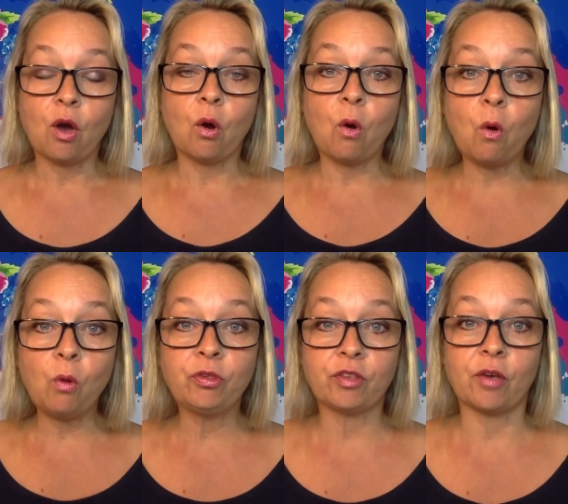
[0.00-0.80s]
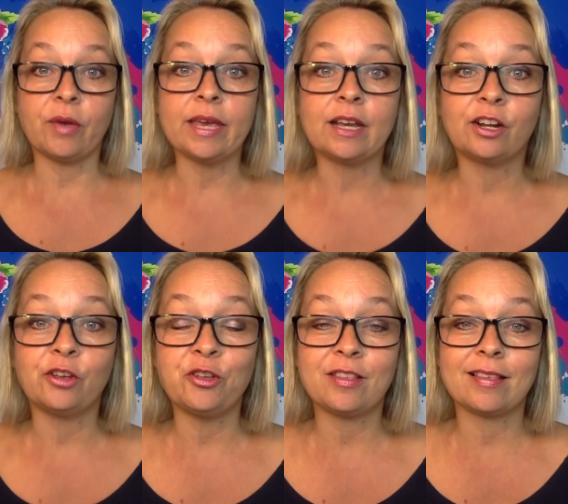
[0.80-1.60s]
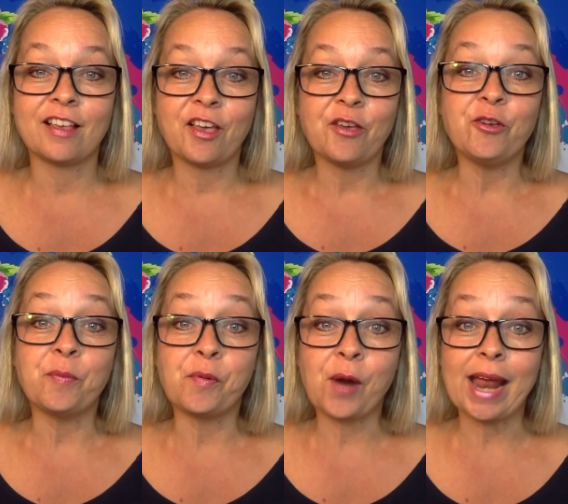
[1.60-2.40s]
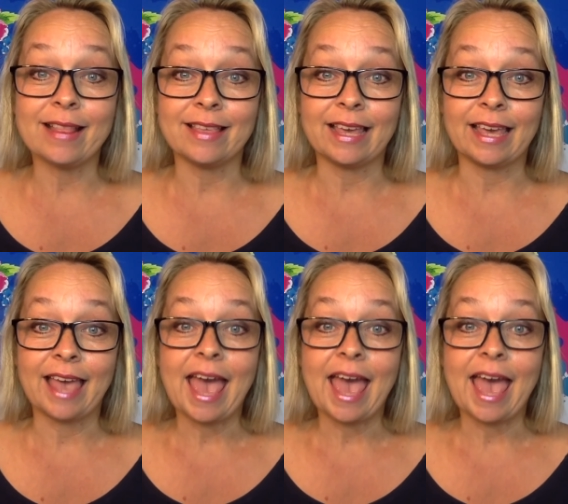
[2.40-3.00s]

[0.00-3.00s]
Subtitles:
also includes your branding